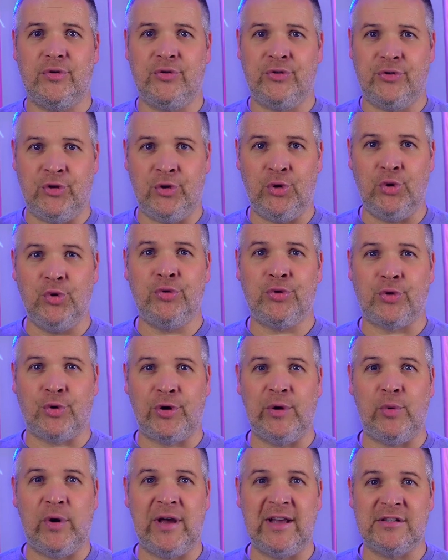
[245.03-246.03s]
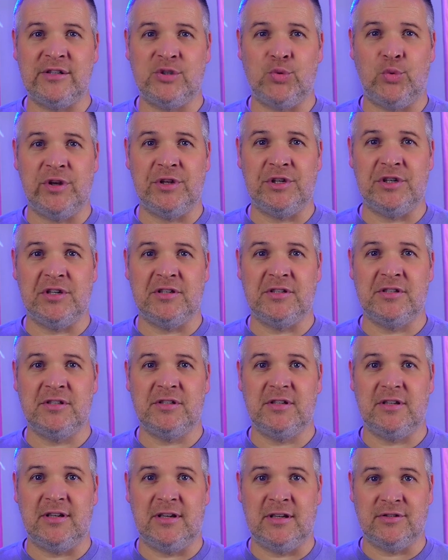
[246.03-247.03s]
2 3-way
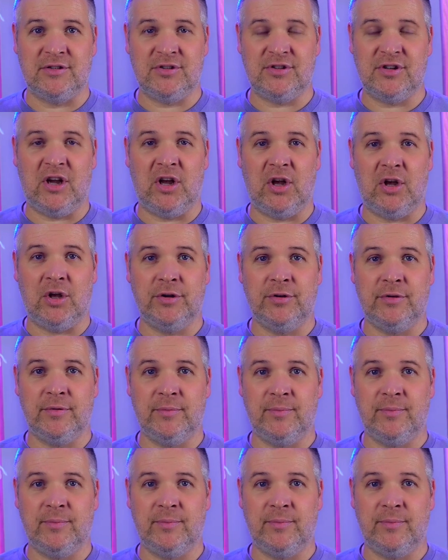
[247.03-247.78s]
switches installed.